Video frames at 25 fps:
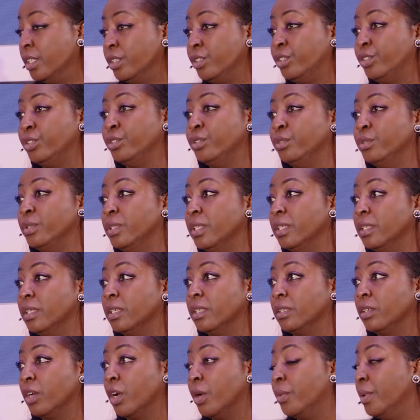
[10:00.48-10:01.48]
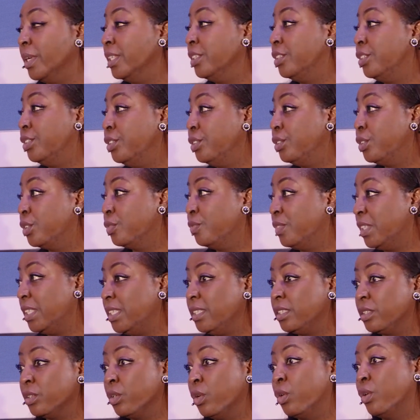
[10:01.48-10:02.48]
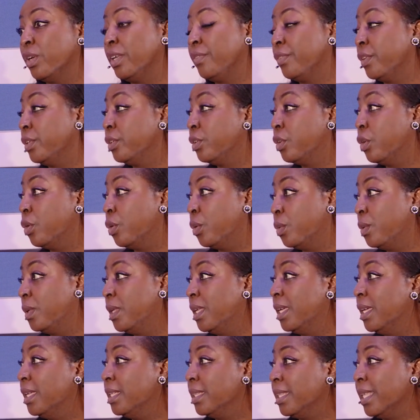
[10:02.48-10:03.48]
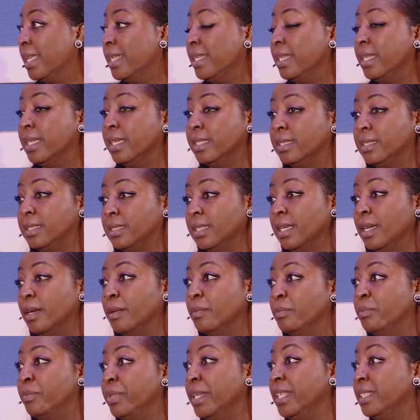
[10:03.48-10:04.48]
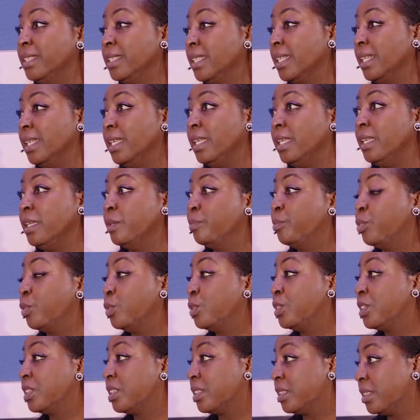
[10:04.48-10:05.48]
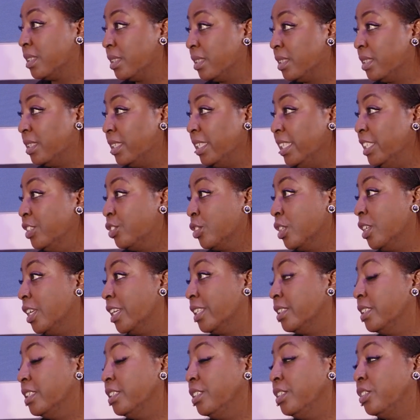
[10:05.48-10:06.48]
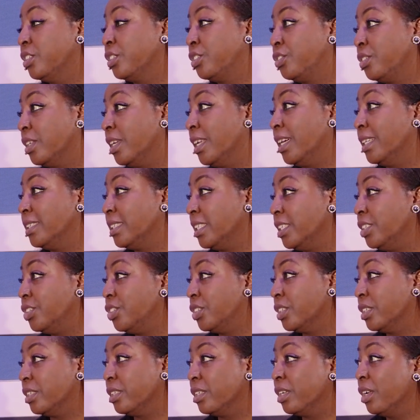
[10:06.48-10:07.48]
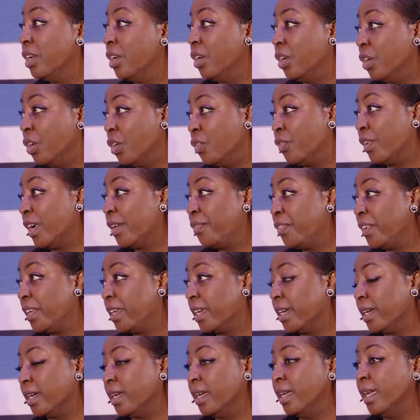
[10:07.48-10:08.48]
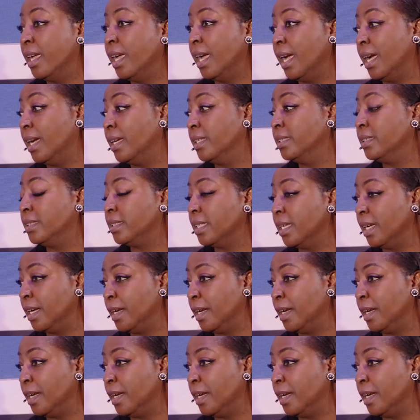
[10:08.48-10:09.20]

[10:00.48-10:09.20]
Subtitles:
to the current use of diesel or even coal, then it's basically boosts the industrialization of Africa. As